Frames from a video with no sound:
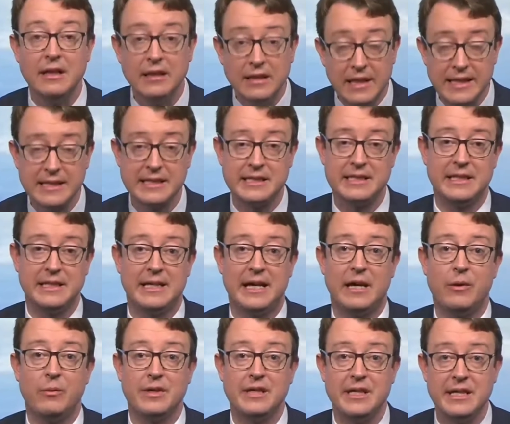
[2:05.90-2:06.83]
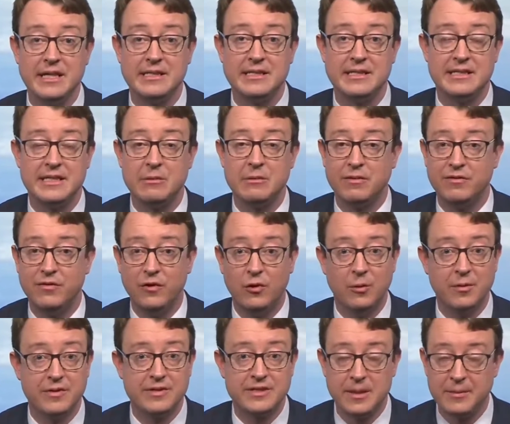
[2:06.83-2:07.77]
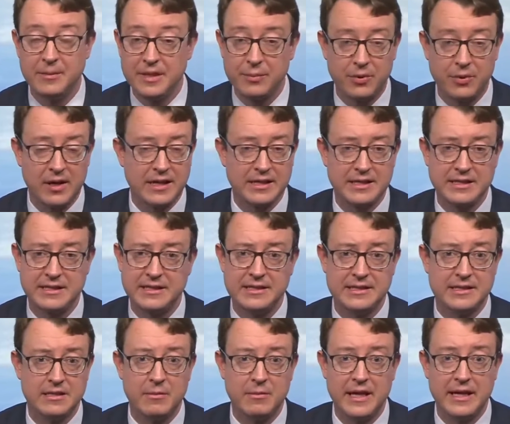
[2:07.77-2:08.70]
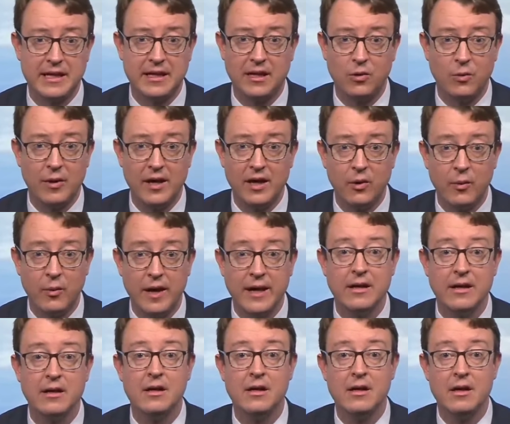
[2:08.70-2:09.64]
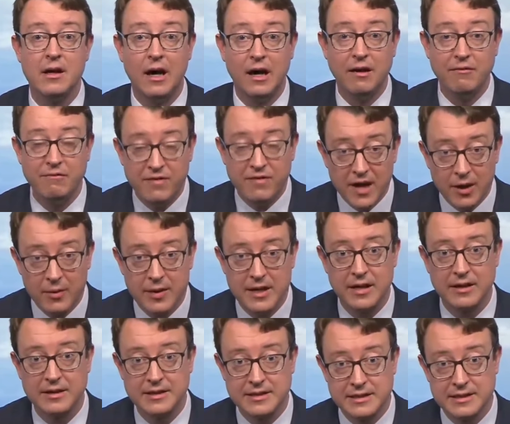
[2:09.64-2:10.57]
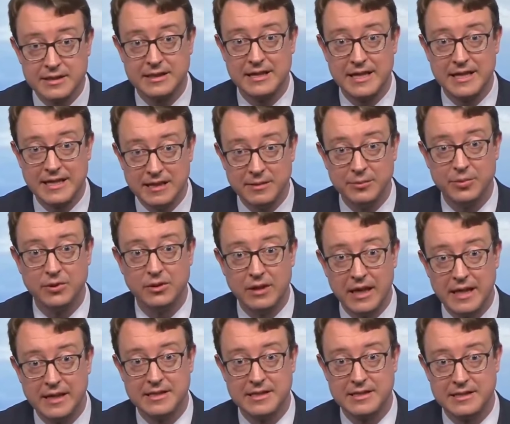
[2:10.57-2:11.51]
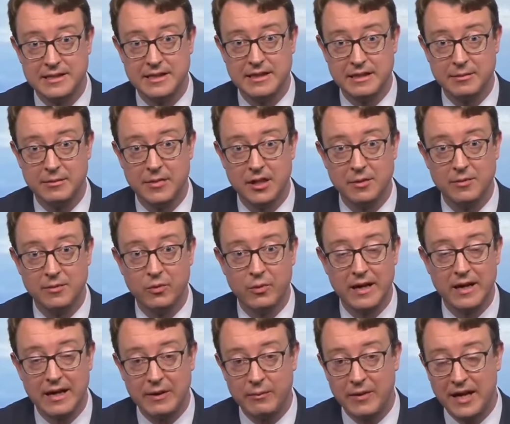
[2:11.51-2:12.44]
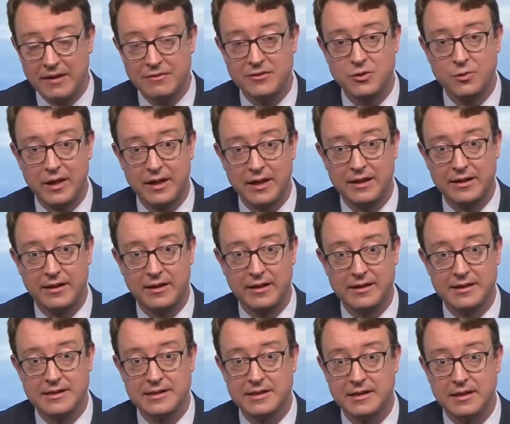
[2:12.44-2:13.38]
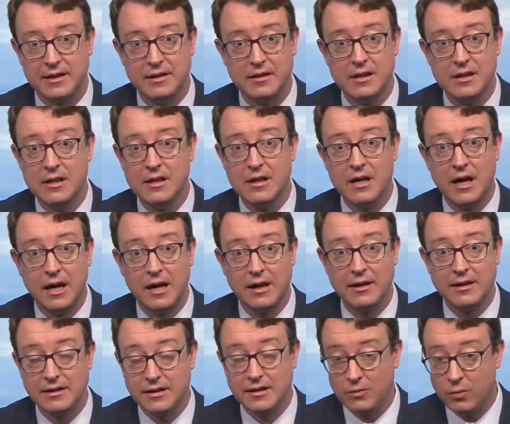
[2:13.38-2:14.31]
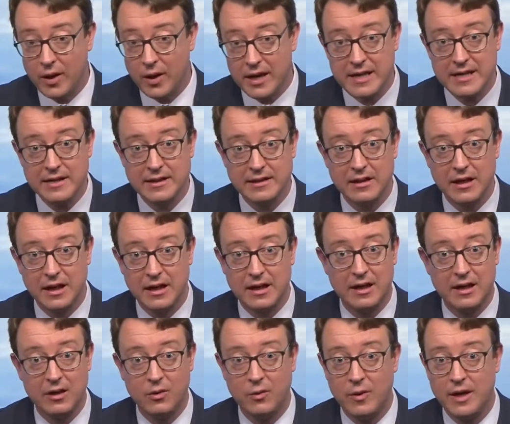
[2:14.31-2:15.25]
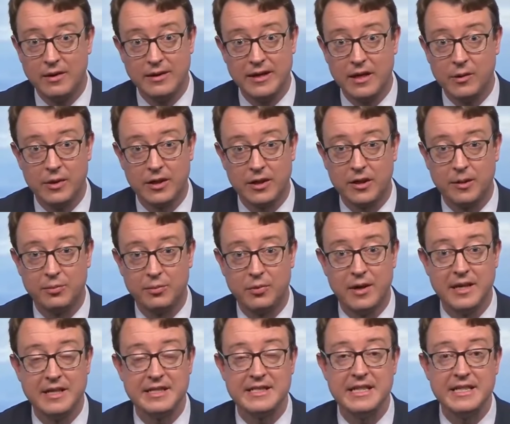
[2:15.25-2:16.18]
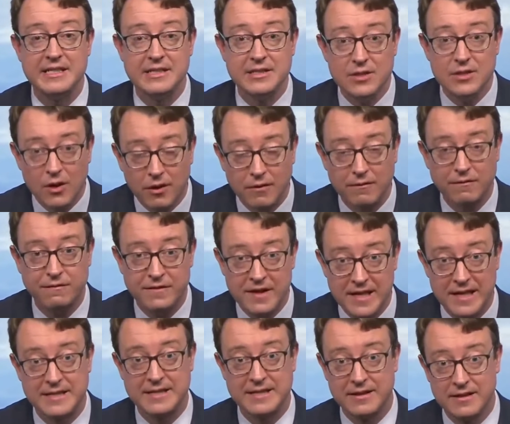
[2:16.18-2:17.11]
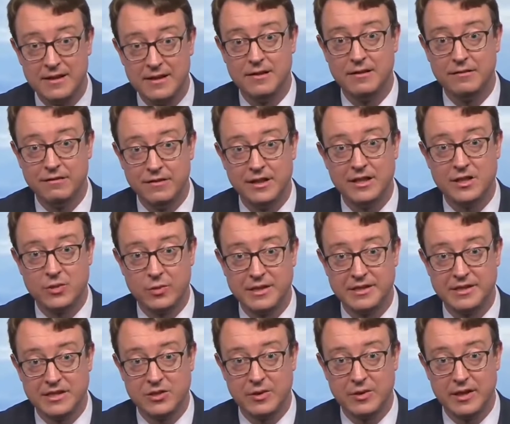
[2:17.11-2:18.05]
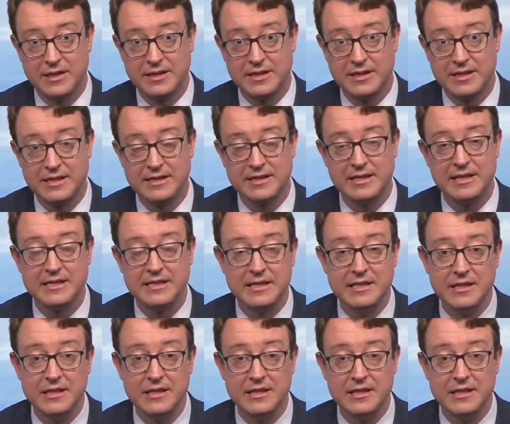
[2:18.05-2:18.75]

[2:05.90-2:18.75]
Linked to that, we need to see reform of some of the practices that make our railway a very unsustainable entity at the moment. We, ha we have to recognise that uh, the way that our, our rail network operates is not fit for the 2020s.